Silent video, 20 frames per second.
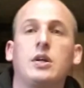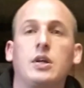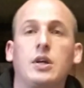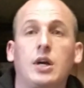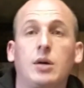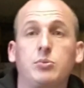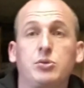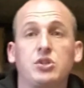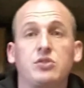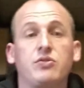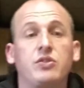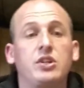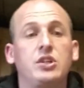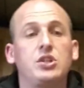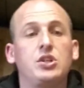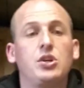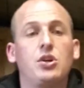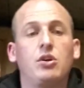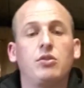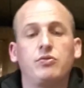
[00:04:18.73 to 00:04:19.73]
I'm just
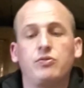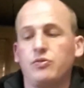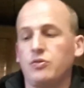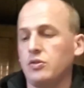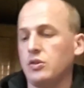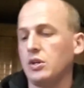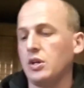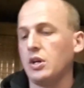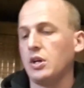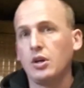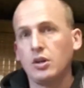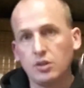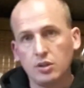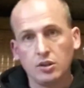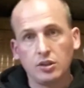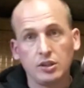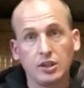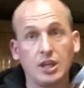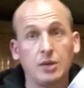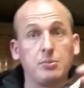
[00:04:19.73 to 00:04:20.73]
finishing off
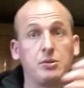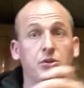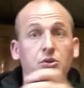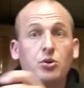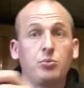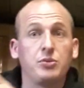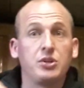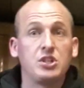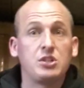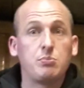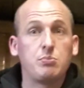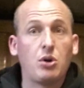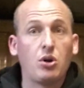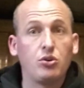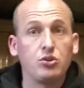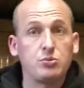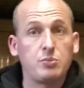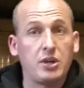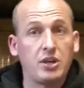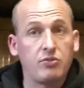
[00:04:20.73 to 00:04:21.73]
labelling up these
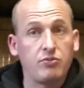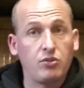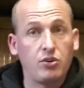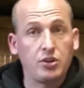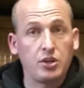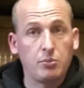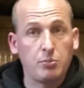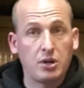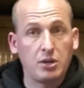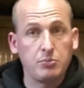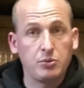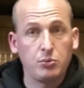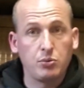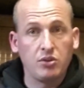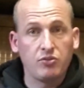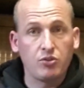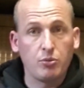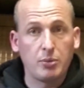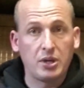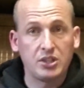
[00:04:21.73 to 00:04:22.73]
bottles, but I thought it might be
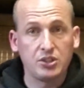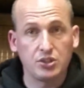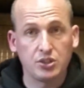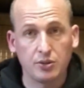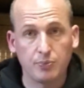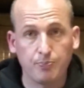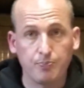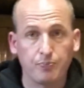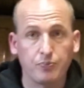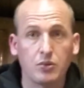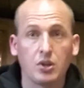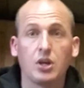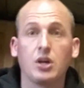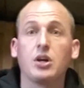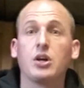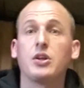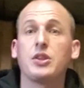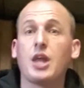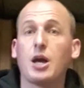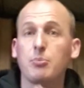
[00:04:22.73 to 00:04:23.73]
worth a mention.
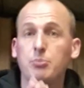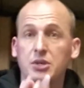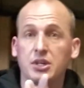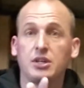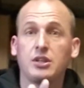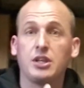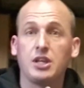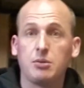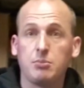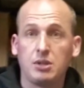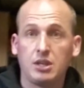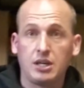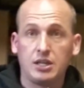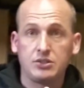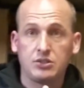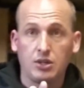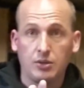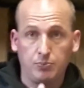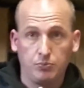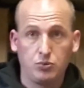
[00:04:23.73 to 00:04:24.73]
That
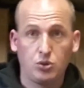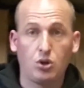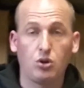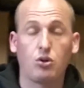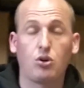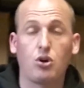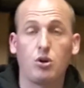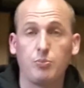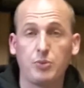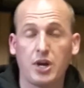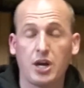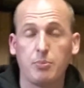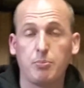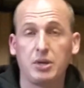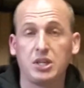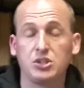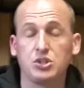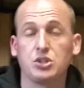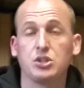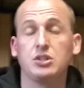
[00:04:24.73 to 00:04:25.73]
beerlabelizer.com that I
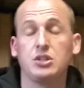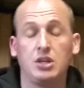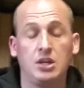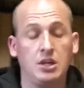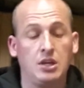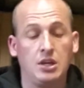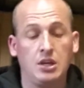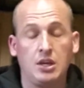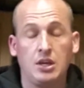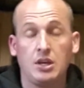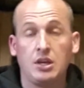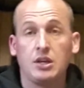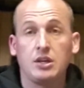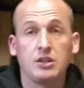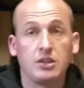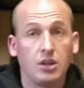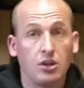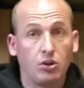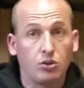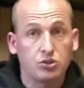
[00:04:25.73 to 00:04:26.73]
mentioned,
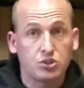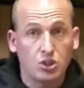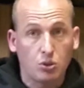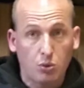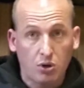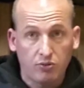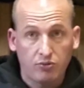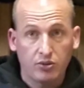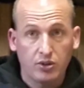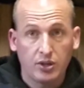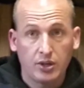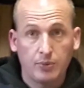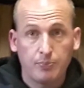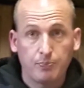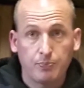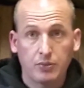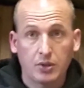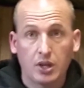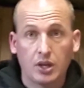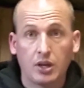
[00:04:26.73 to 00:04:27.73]
they also offer
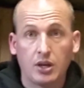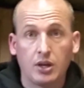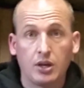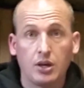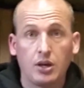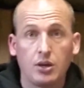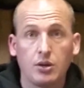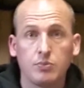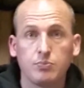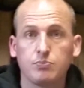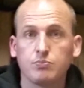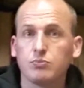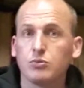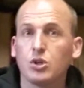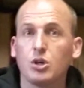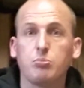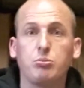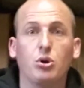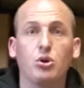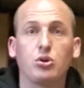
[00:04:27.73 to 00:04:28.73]
a
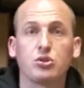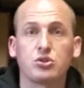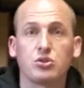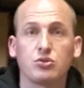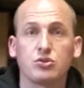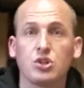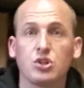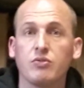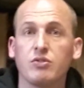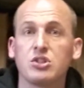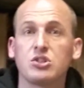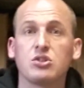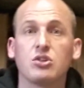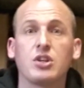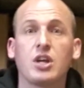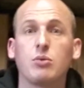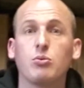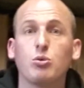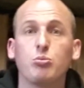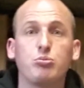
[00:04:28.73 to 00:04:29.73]
postal service, so
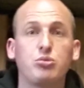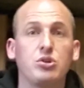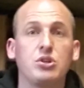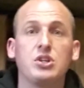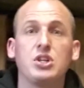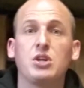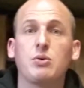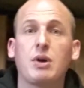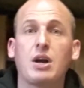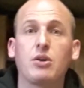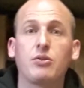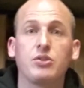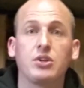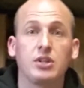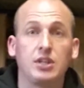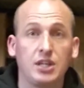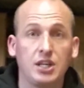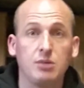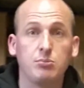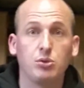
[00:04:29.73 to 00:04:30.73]
they will print you out the
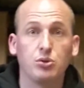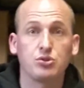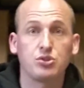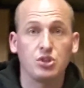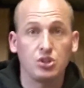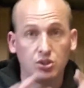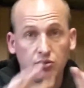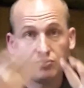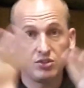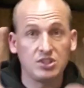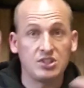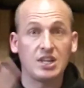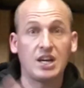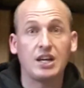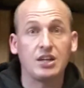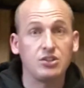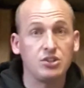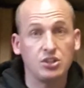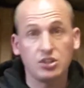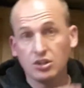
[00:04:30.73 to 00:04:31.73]
labels that you've
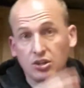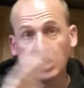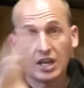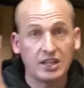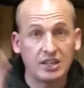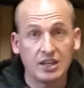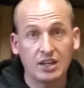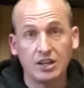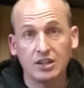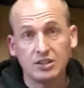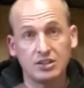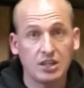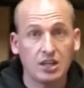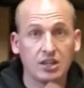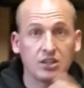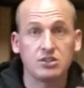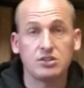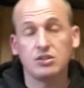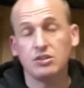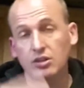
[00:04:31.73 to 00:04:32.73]
designed. You can edit it,
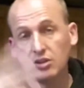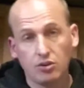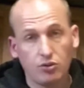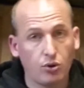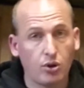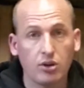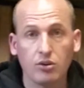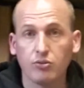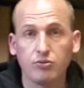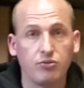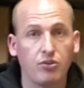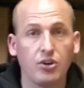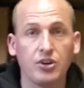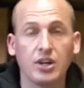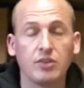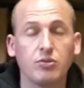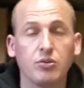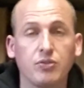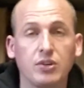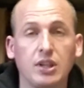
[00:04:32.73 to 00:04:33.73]
text, font,
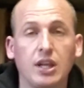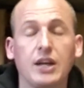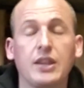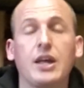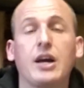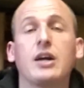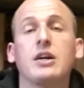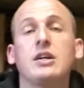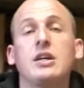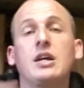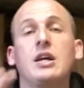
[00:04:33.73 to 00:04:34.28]
everything like that.